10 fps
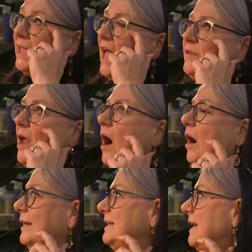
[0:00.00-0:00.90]
Kevin
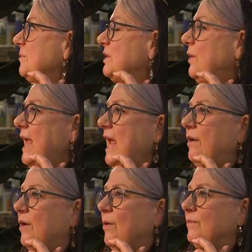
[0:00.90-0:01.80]
Hart is an absolute
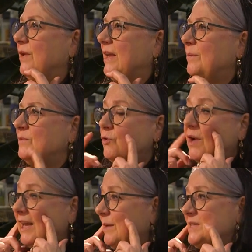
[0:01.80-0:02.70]
hero of
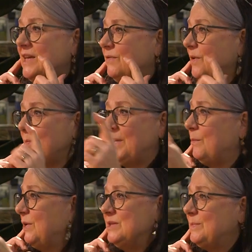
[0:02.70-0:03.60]
cracking himself up
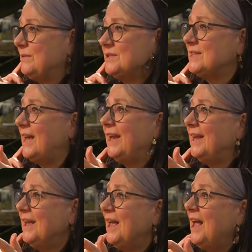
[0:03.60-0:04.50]
about what he's about to say.